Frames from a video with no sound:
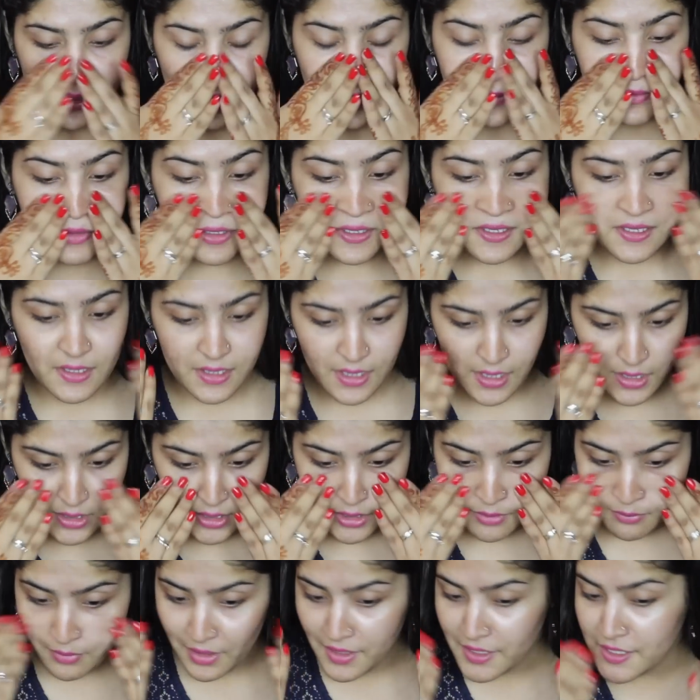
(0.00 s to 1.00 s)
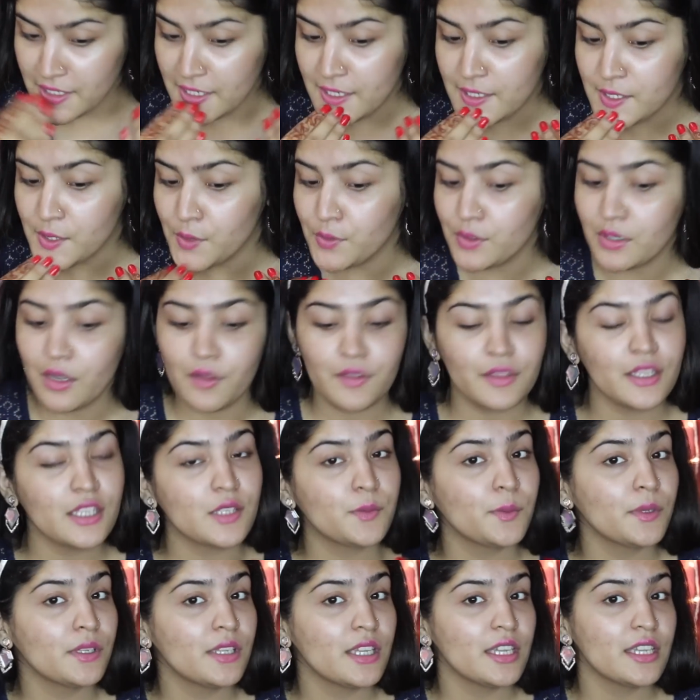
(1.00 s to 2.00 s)
So I'm just staying in my T-zone. Now
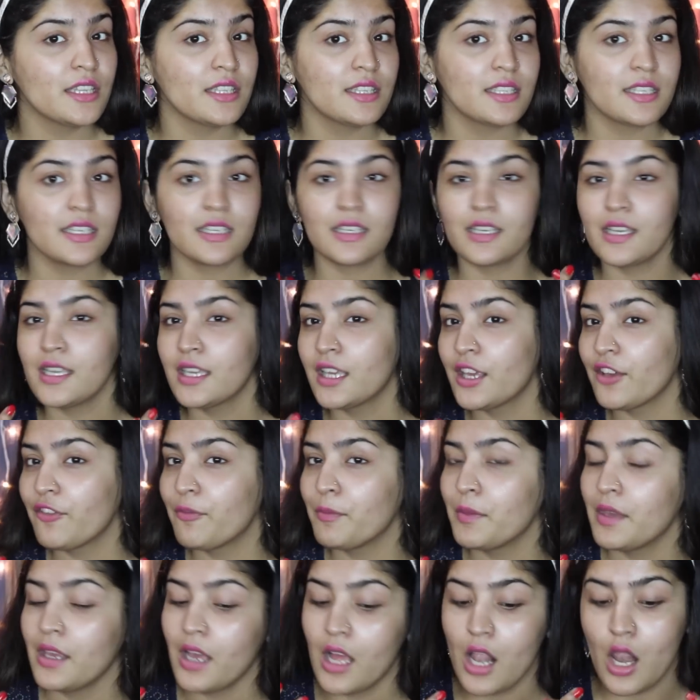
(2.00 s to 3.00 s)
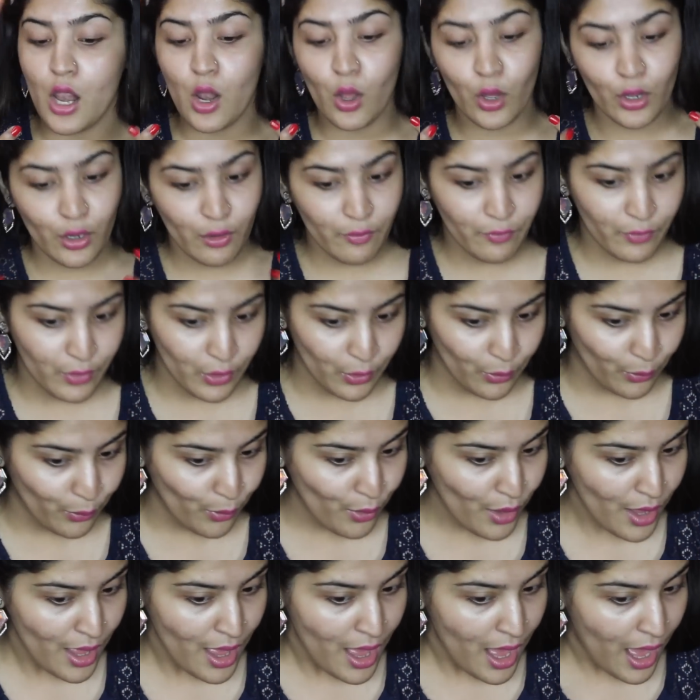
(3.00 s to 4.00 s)
this would instantly give me a lot of
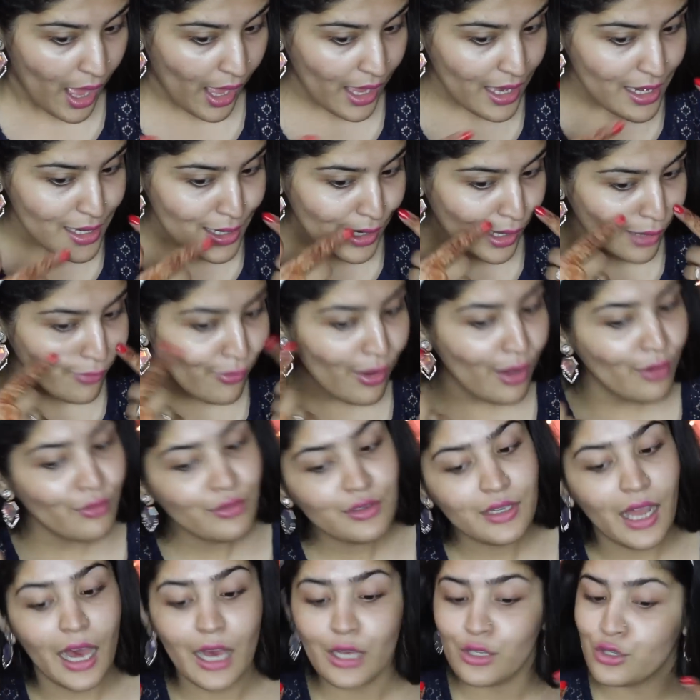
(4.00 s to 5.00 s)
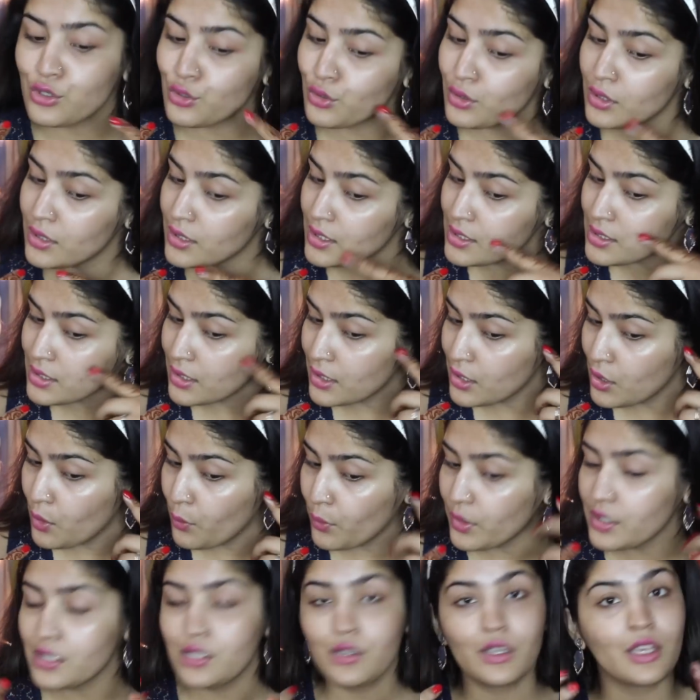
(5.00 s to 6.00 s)
glow. I love how natural this
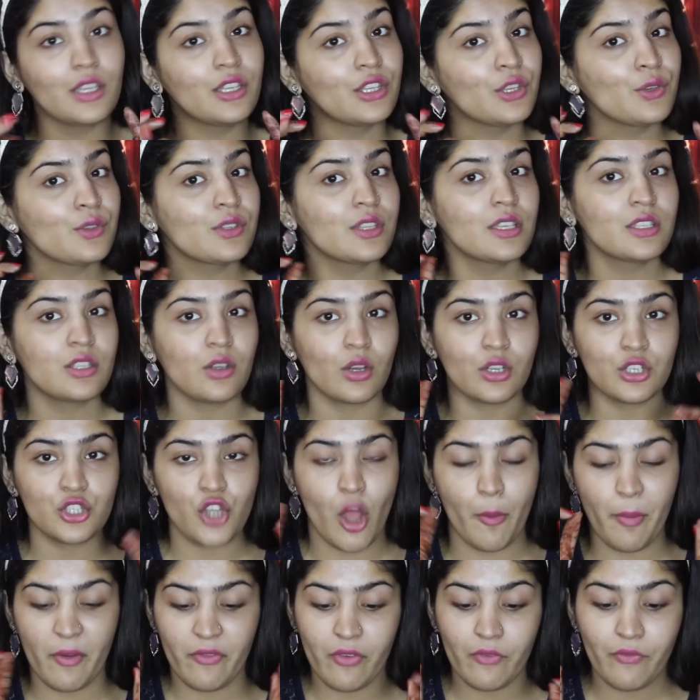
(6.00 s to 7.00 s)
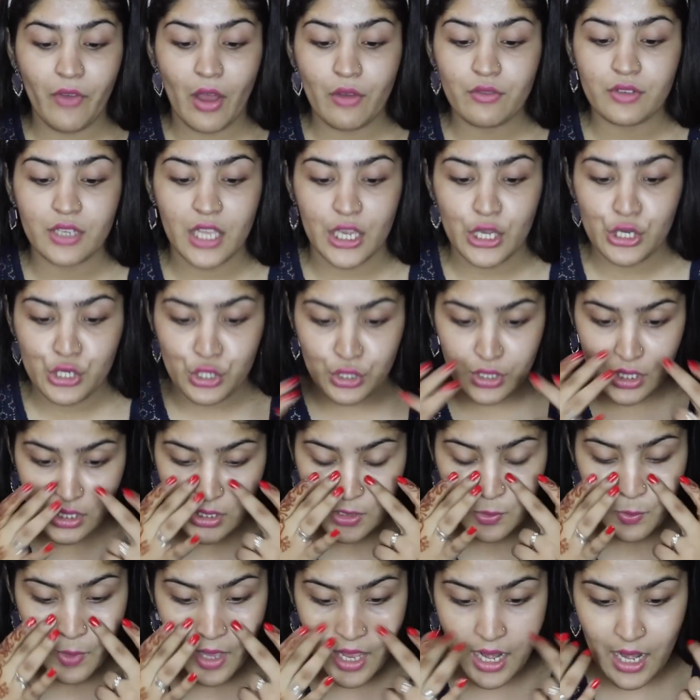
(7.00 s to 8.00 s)
glow is. You can use this on top of a foundation
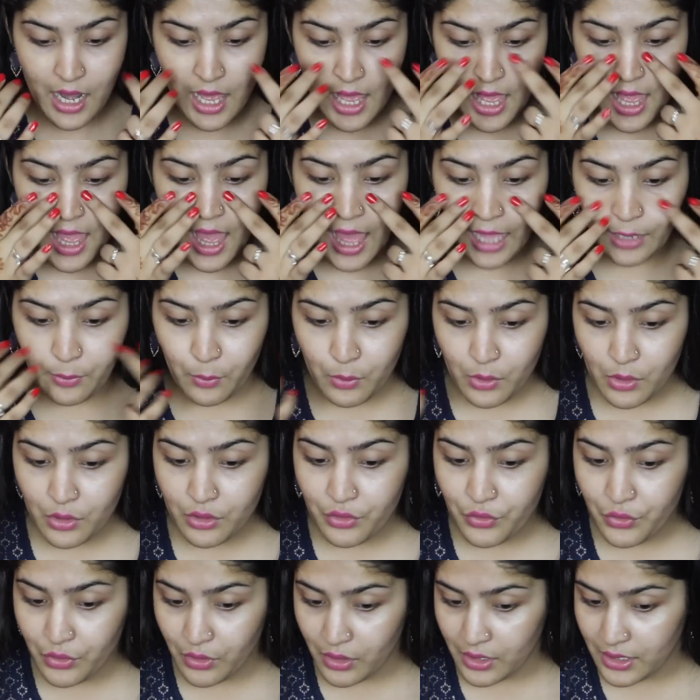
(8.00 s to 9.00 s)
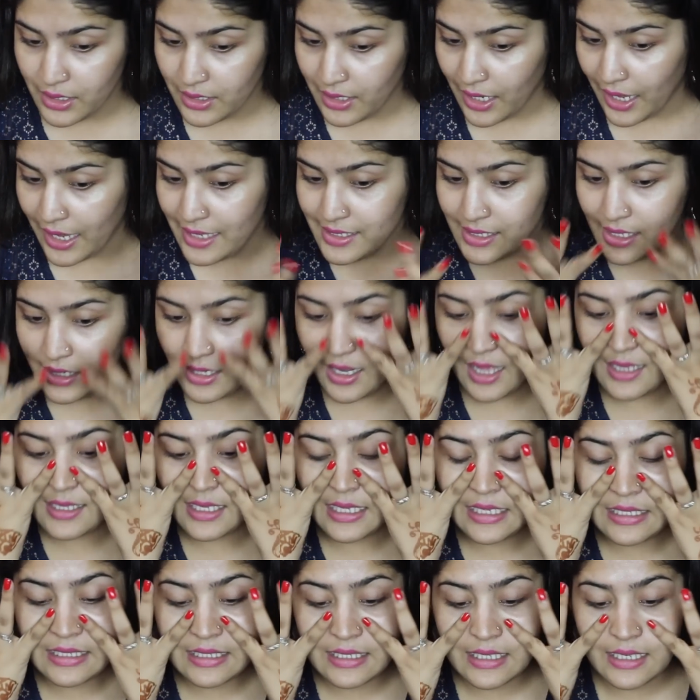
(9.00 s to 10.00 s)
as well and it would look really nice, and it
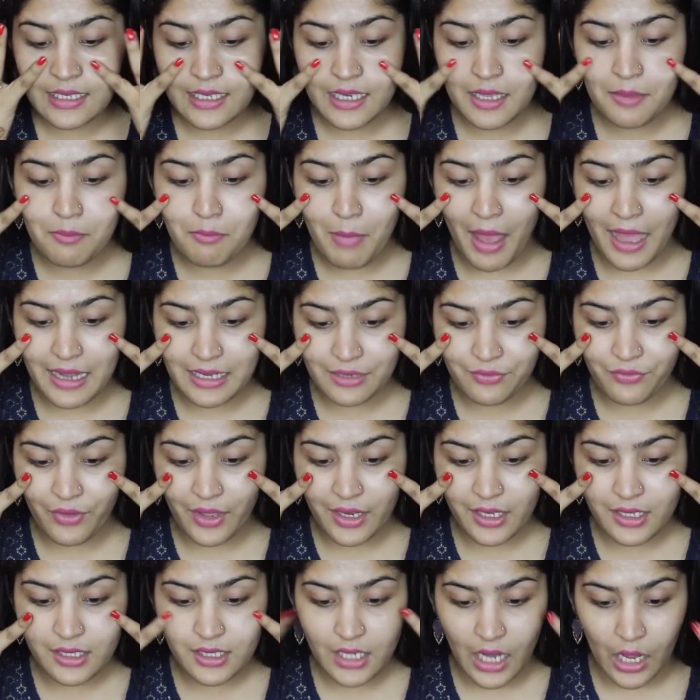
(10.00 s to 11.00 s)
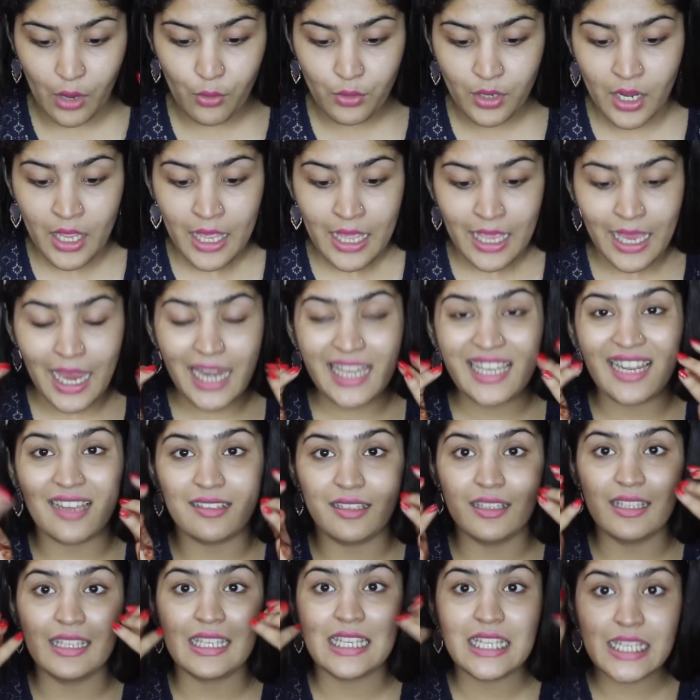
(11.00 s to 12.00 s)
has instantly mattified down. It
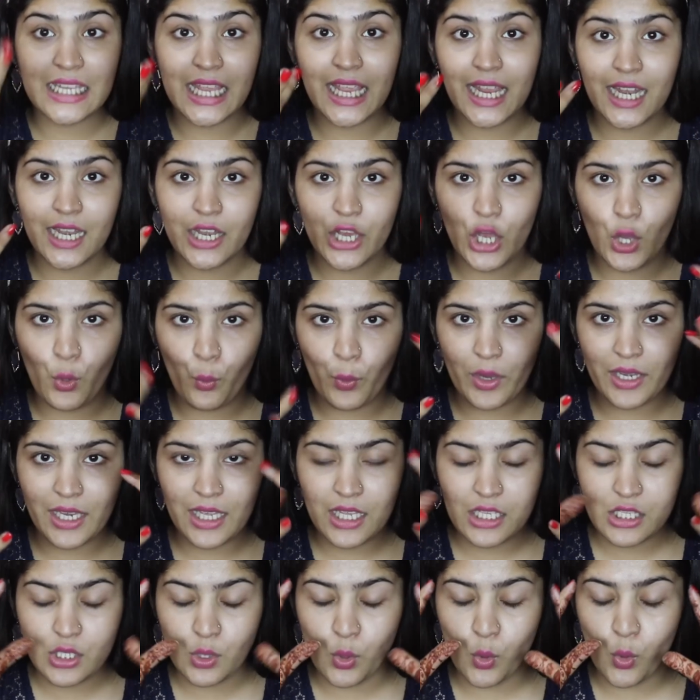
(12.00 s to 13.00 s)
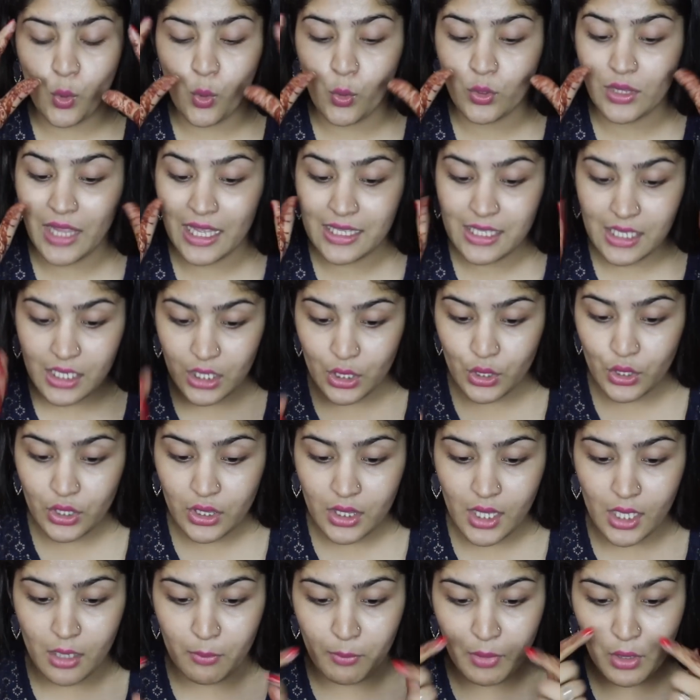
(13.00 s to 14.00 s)
doesn't stay liquidy, so that's a
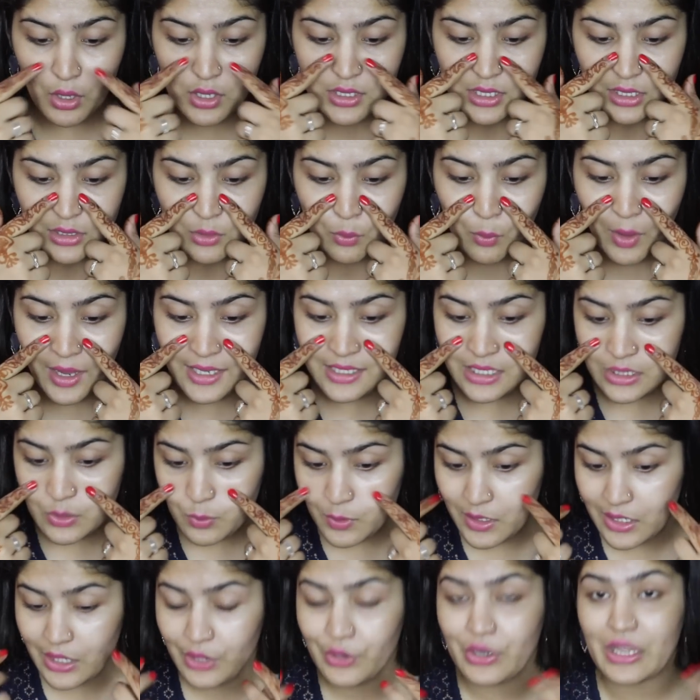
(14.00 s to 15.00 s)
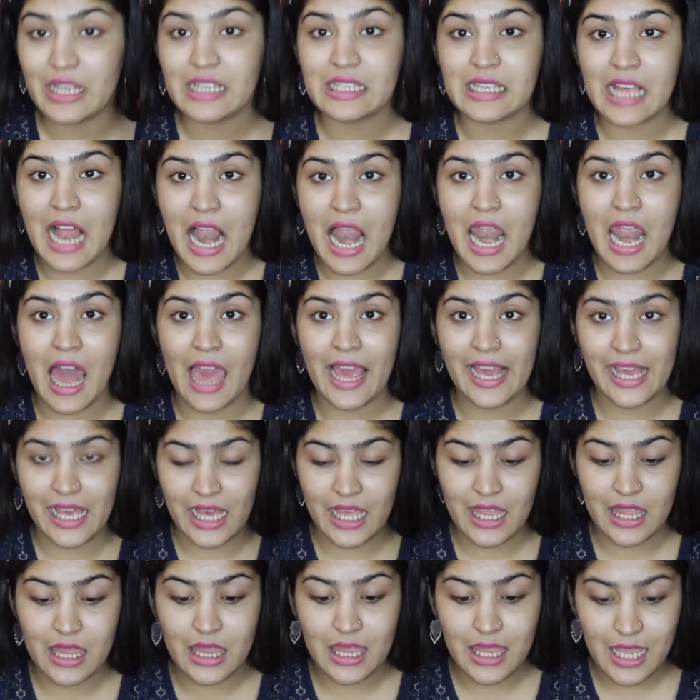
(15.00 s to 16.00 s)
good thing because otherwise it will crease
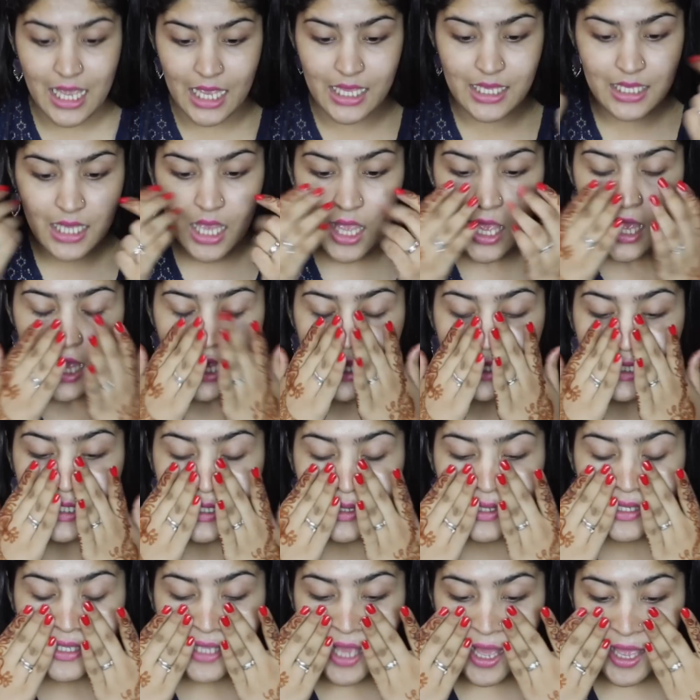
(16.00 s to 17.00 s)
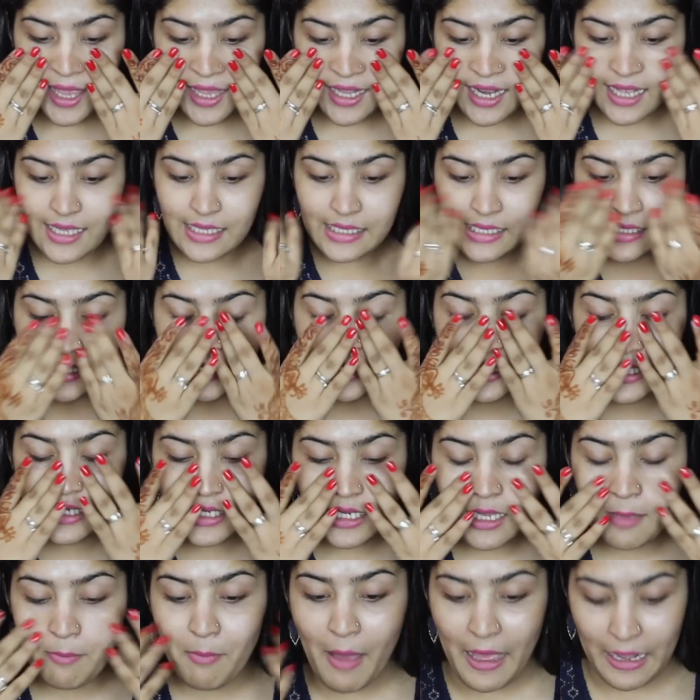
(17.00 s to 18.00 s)
like this. So yeah, it has
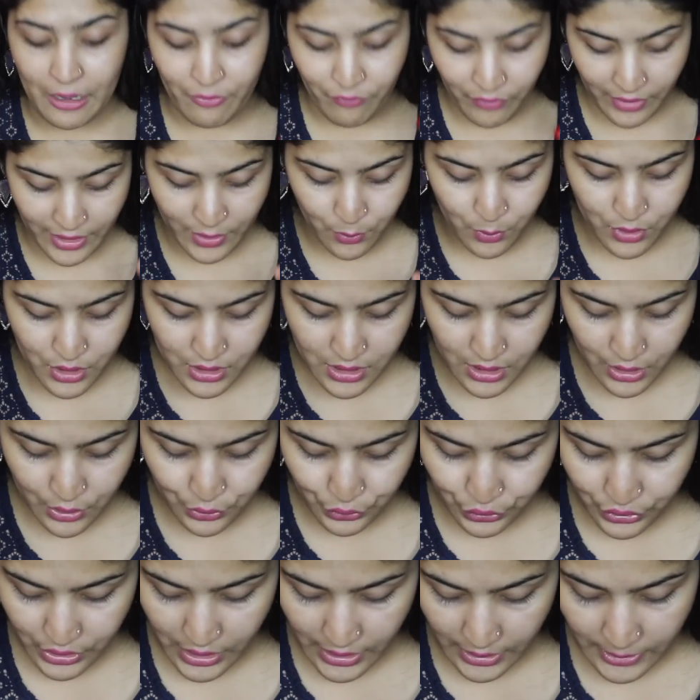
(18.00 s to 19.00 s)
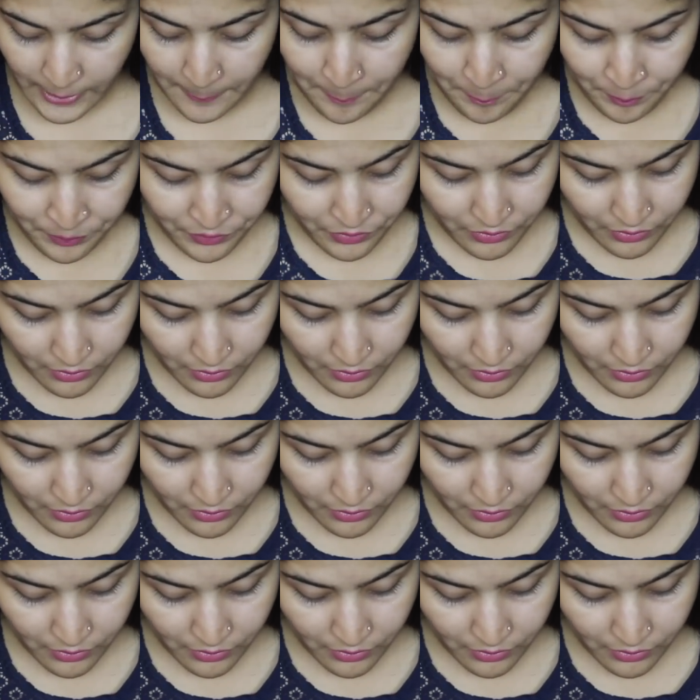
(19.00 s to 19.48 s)
instantly mattified, which is a good thing.